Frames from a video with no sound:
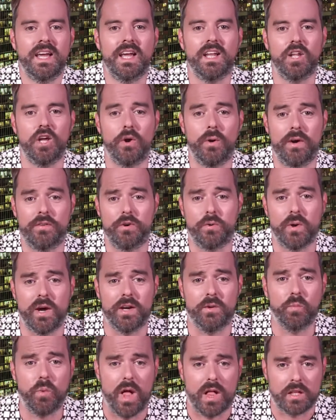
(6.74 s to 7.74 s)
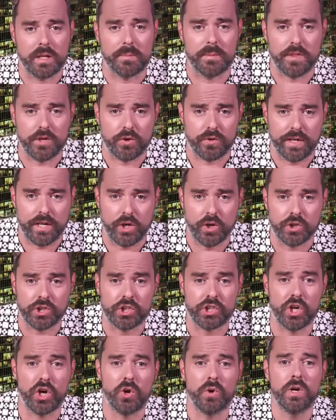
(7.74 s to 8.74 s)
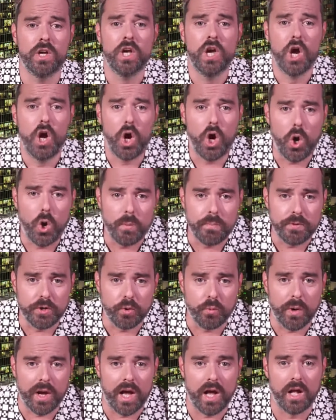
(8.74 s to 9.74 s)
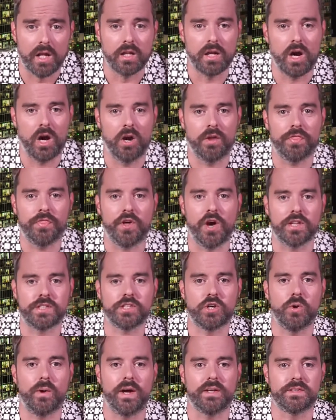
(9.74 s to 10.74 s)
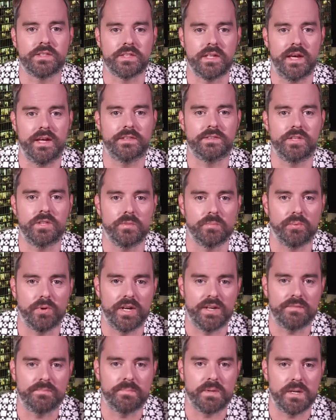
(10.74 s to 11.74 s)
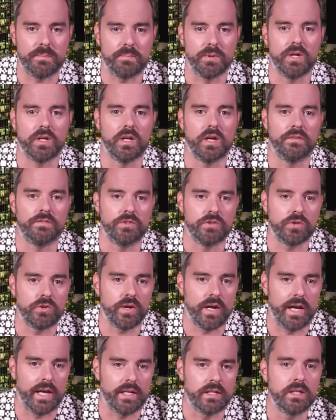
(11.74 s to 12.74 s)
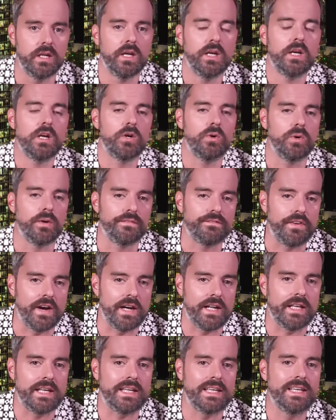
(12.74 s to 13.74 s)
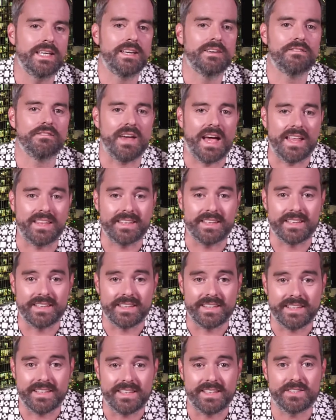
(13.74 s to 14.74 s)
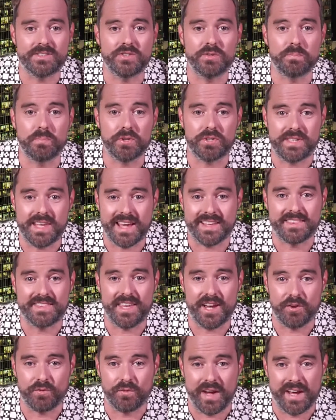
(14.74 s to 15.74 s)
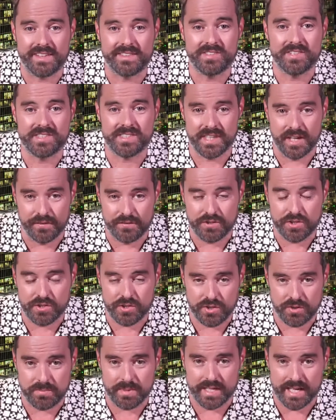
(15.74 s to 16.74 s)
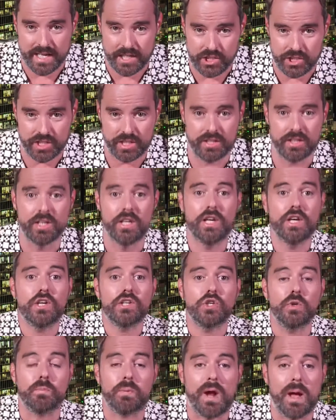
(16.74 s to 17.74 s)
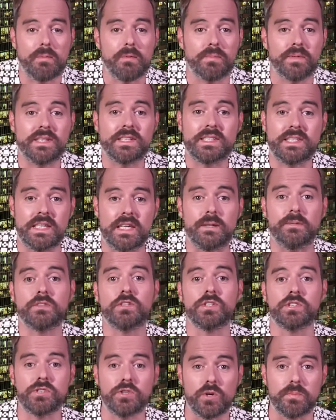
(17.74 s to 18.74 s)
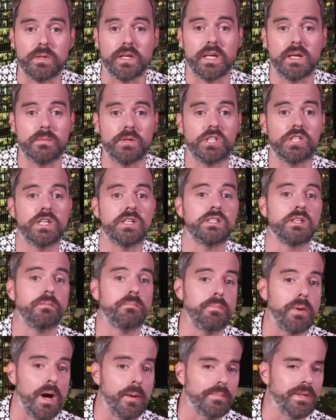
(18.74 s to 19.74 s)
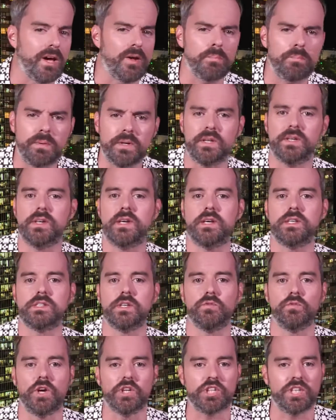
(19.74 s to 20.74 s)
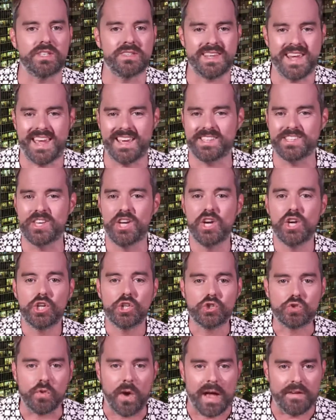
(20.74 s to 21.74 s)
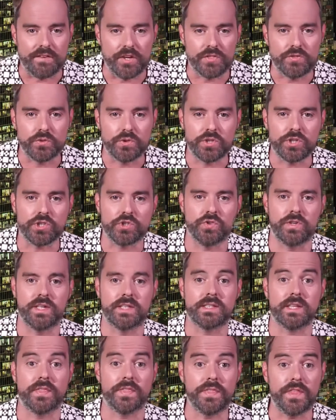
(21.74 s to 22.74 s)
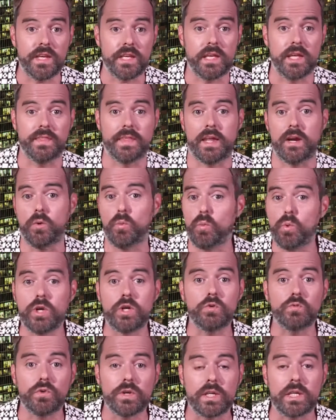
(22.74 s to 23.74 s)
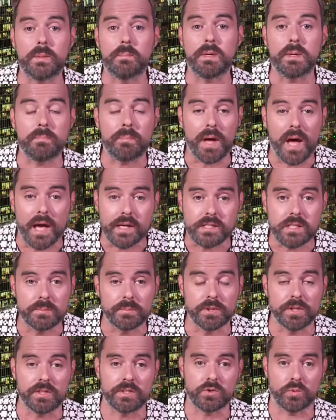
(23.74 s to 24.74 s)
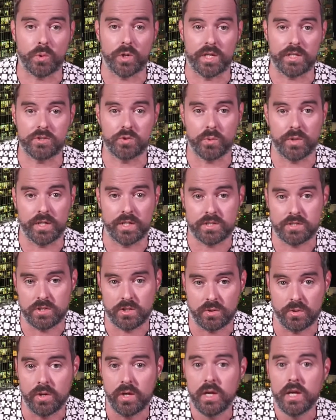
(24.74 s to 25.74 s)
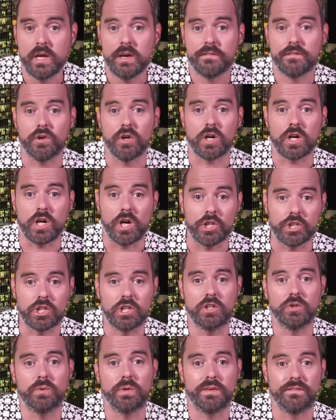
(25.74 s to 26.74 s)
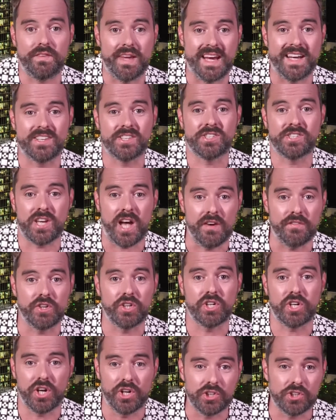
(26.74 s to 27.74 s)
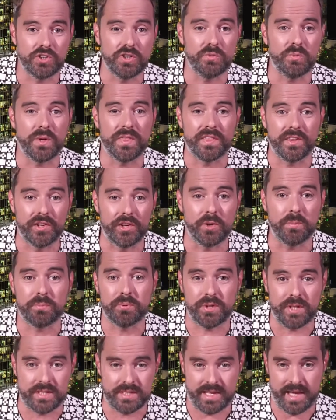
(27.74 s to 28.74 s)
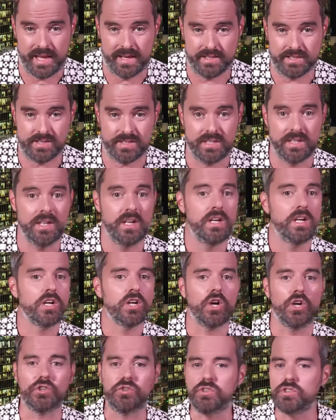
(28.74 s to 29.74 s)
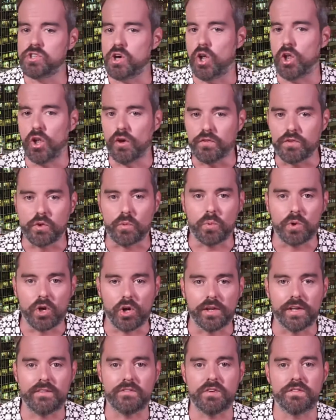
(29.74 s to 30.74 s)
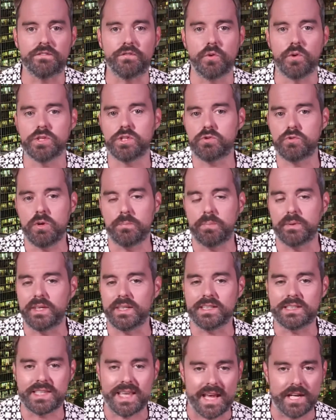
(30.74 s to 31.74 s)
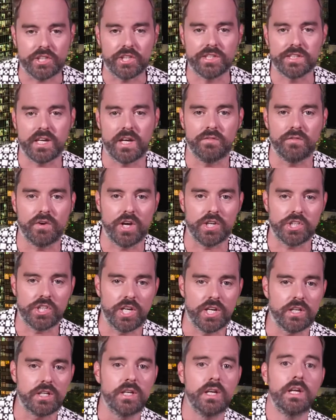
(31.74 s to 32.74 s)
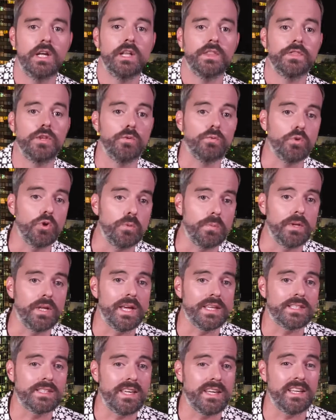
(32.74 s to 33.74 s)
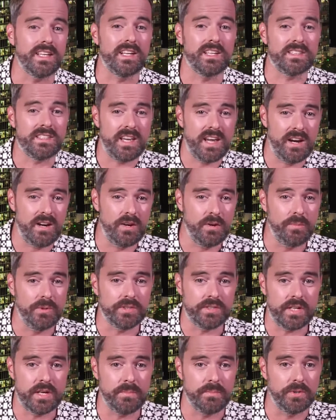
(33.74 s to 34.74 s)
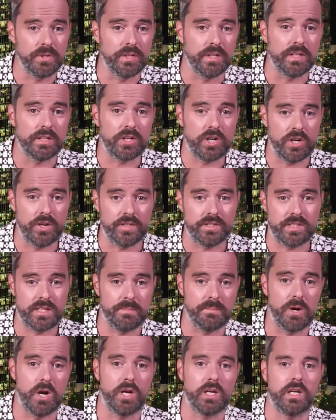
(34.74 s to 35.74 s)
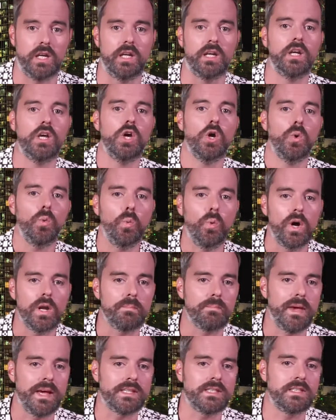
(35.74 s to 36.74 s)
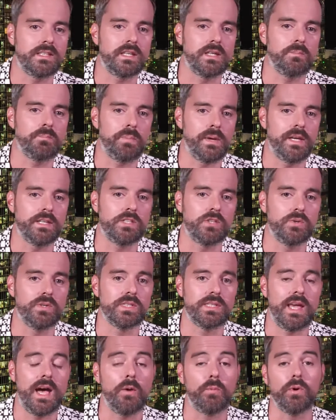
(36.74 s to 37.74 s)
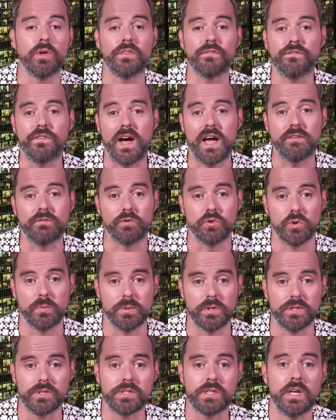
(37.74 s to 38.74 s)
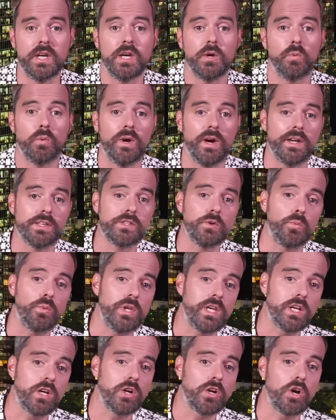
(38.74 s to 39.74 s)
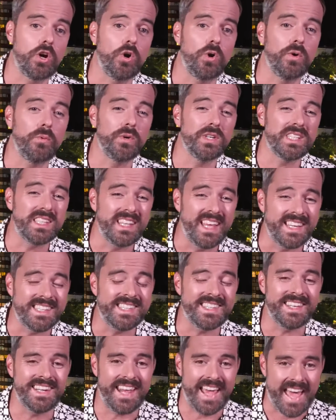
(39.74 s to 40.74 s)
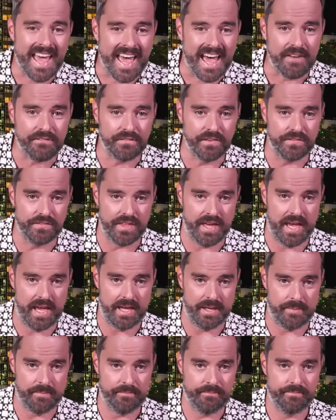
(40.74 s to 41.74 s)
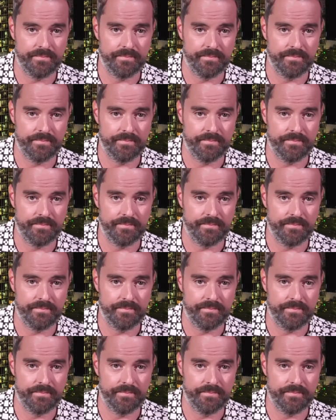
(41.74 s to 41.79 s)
Hello, everyone. Welcome to the Gringo Show. Hope you're well. Our thoughts go out tonight to the brave people of Ukraine who are fighting valiantly to protect their right to self-determination. You probably seen disturbing images of bombed-out buildings and Russian tanks driving through the streets and thinking that it wouldn't really be possible in 2022 for a country to invade a sovereign country with little pretext. Countries all over the world have enforced crippling sanctions on Russia. The ruble has taken a terrible tumble in currency market. 1 Mexican peso is now worth 5 rubles, whereas a week ago it was less than half of that.